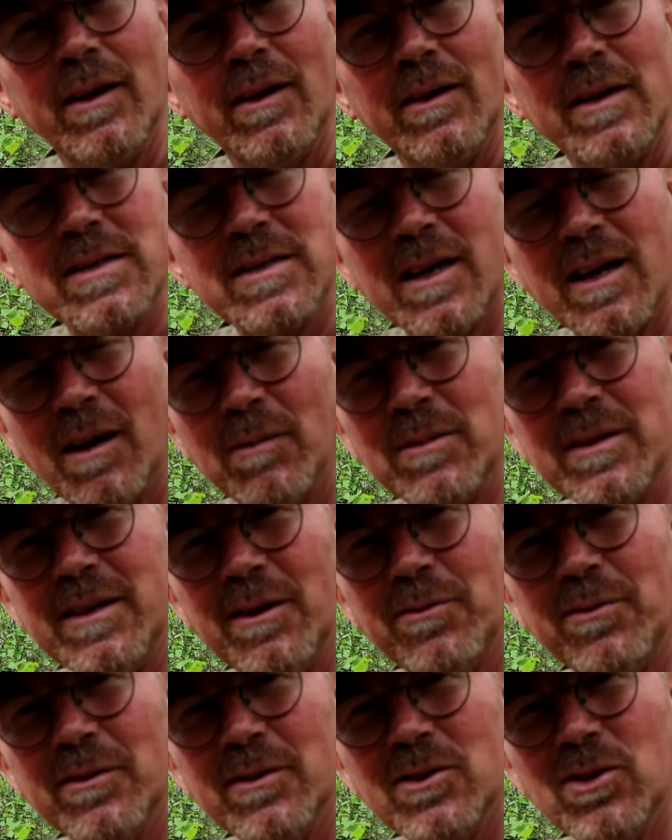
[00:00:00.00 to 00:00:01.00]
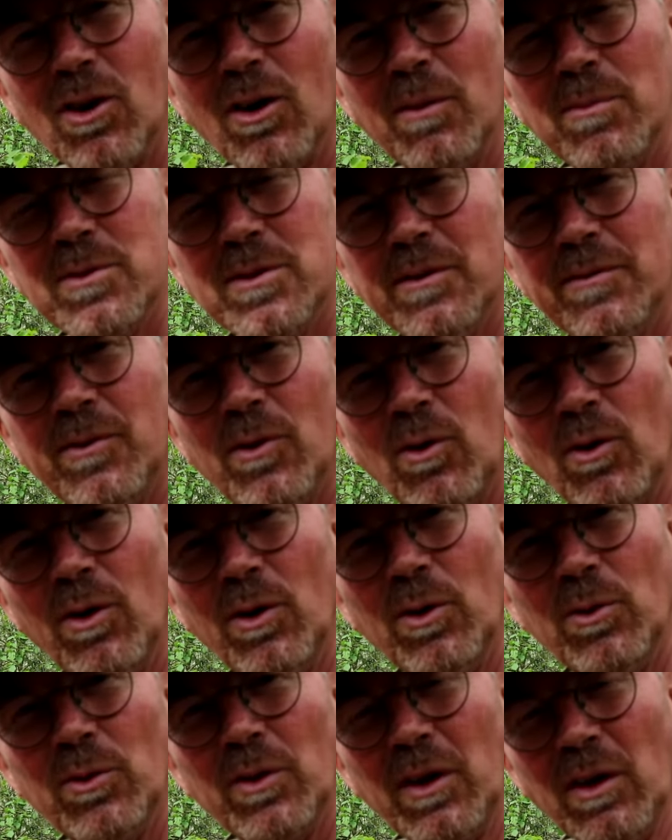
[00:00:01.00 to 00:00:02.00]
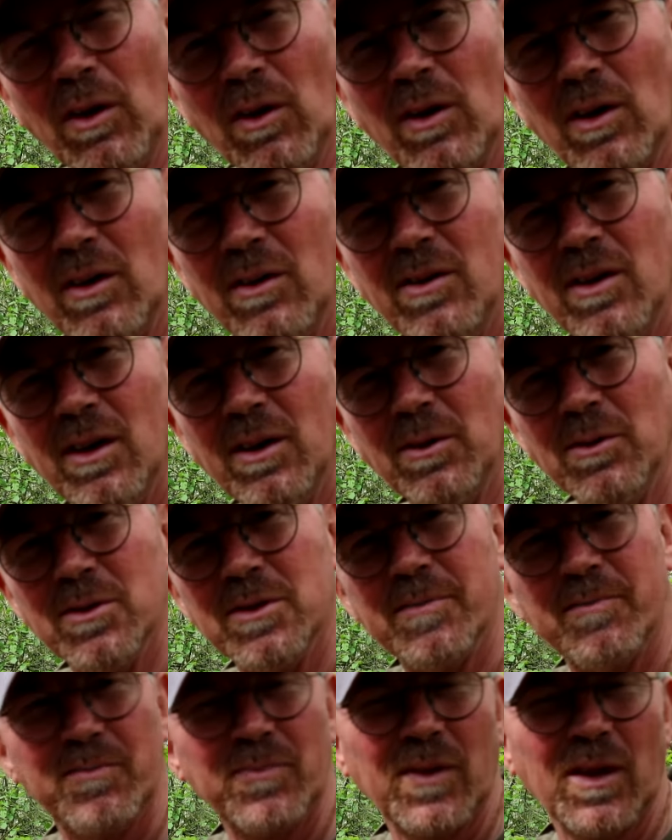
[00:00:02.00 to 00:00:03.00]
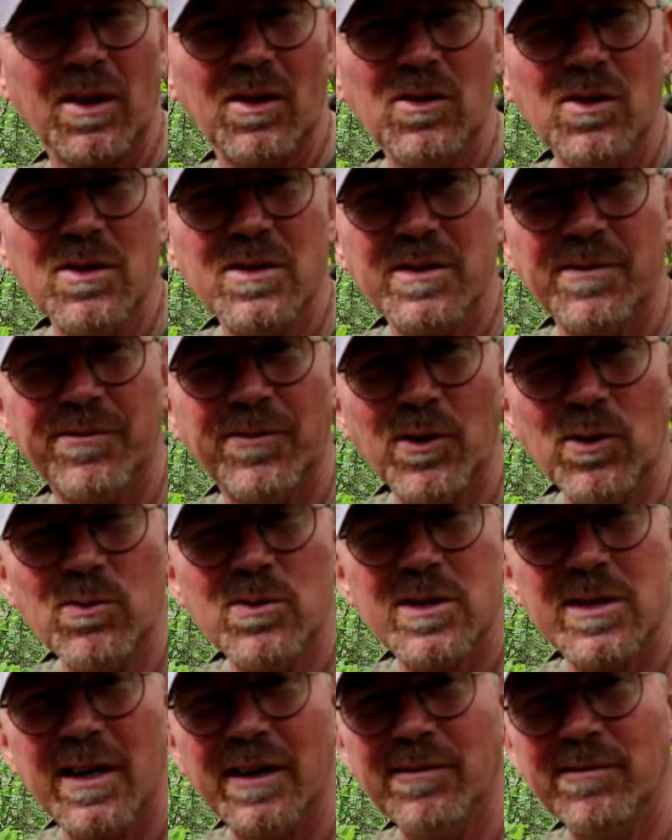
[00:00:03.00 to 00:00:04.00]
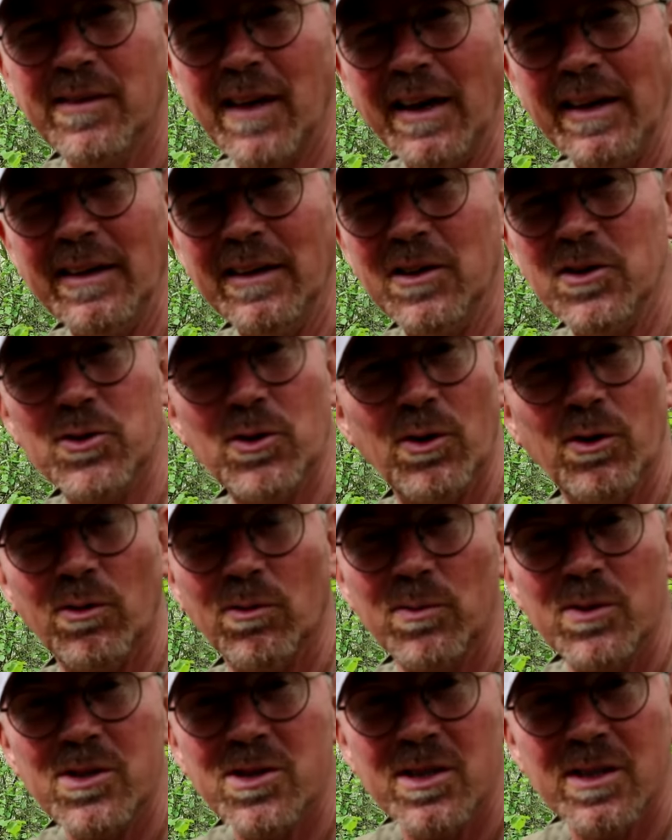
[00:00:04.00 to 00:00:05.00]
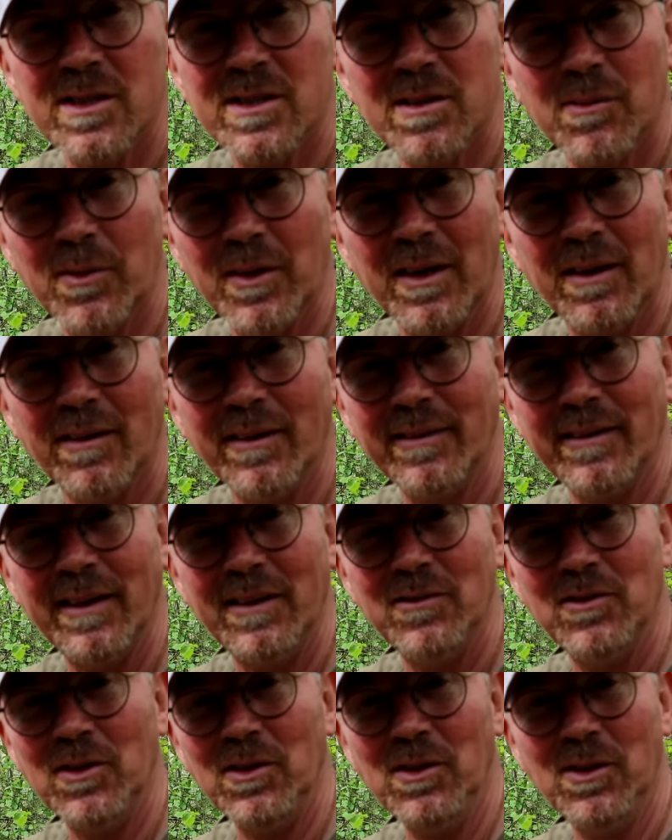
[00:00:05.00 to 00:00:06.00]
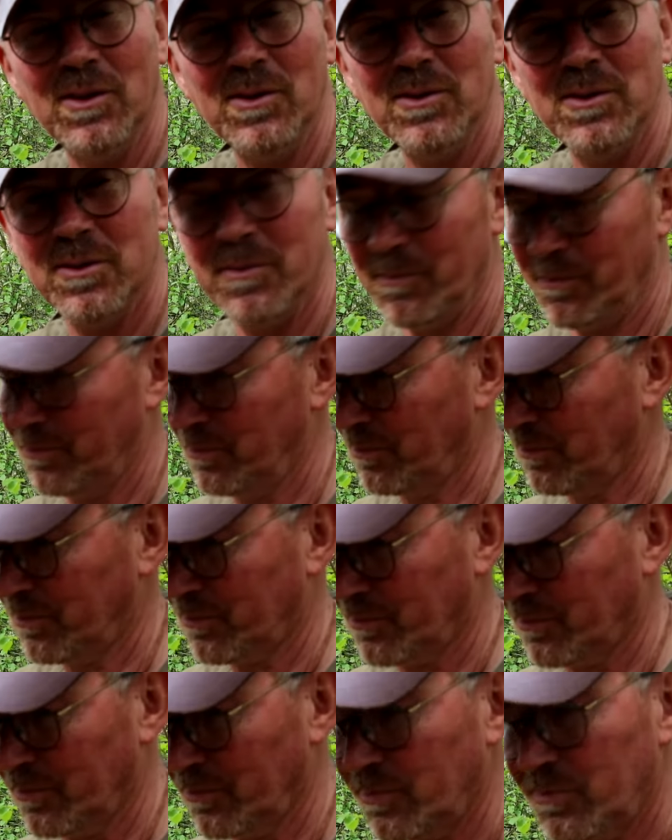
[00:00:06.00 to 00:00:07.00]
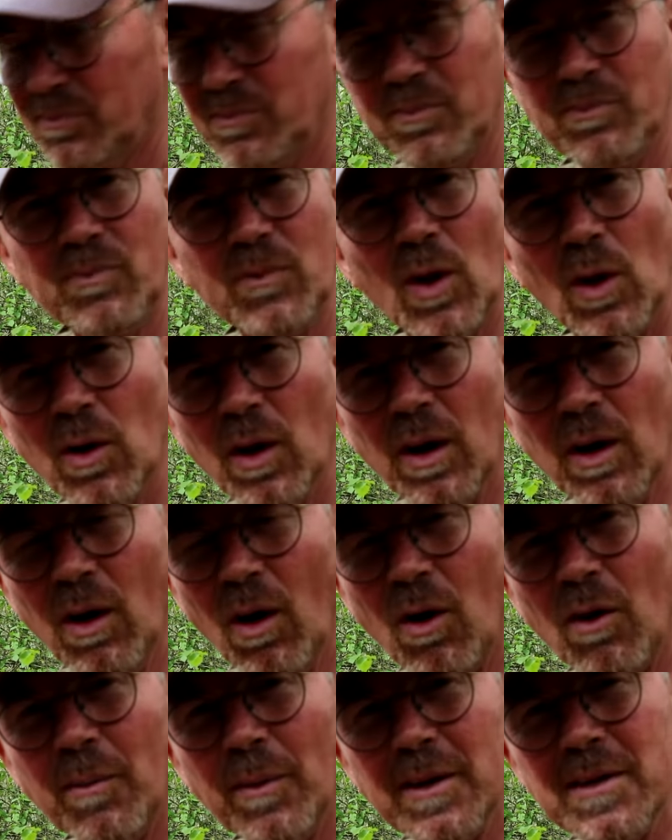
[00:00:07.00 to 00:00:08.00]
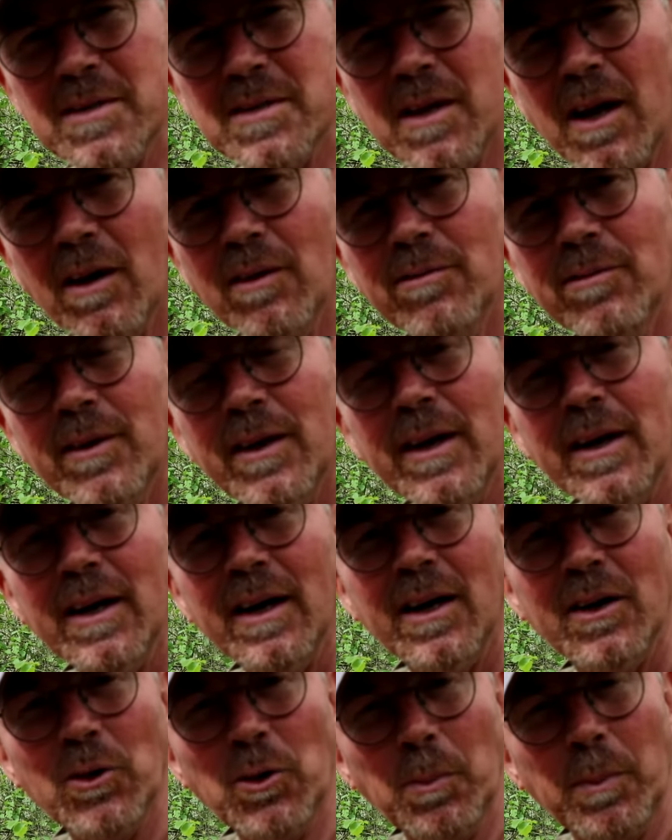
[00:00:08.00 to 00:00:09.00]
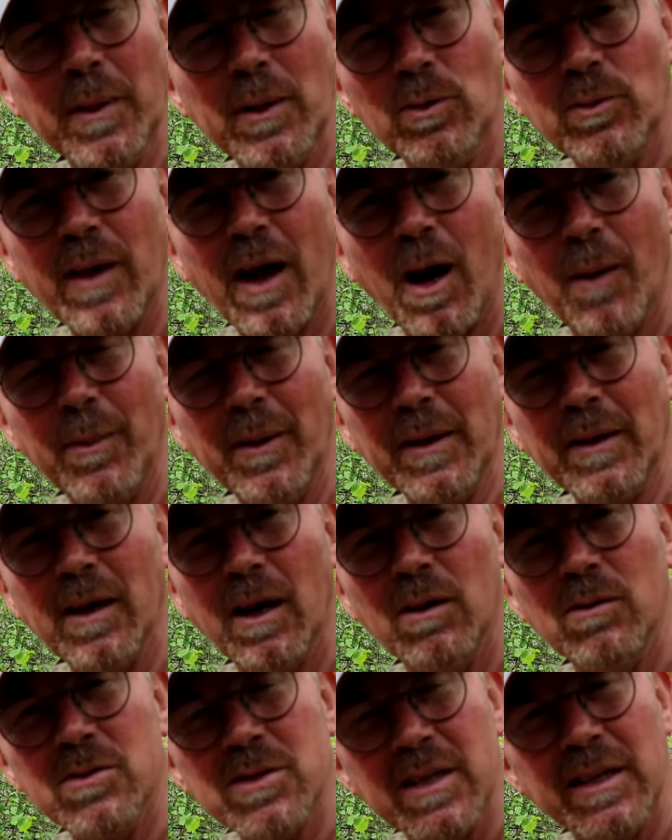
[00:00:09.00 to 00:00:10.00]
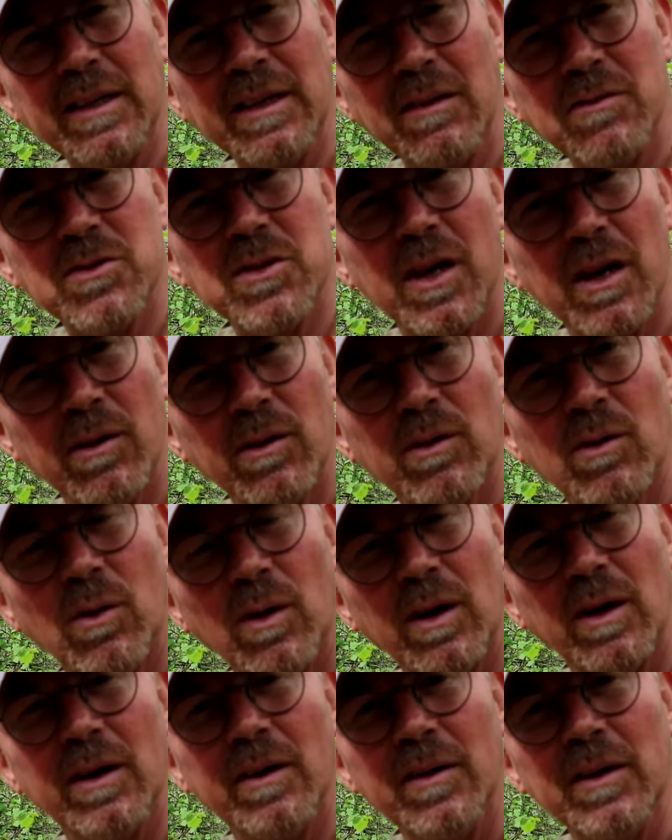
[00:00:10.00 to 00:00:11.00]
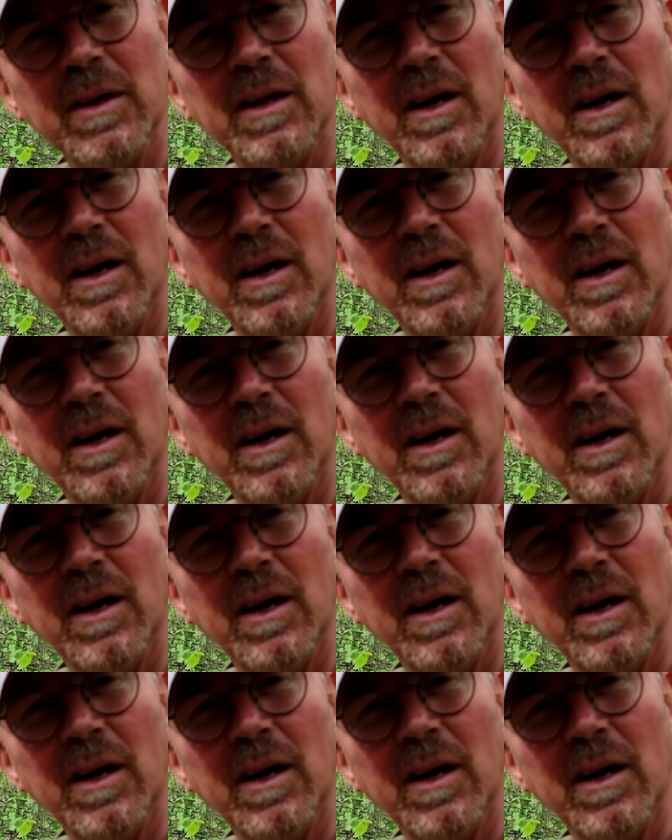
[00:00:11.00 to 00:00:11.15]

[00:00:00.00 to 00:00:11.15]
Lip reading: there's a couple of different types of oil that you can use. You can use a food safe Danish oil, which is something that I tend to use on a lot of my stuff, and you build that up in coats, and it gives it a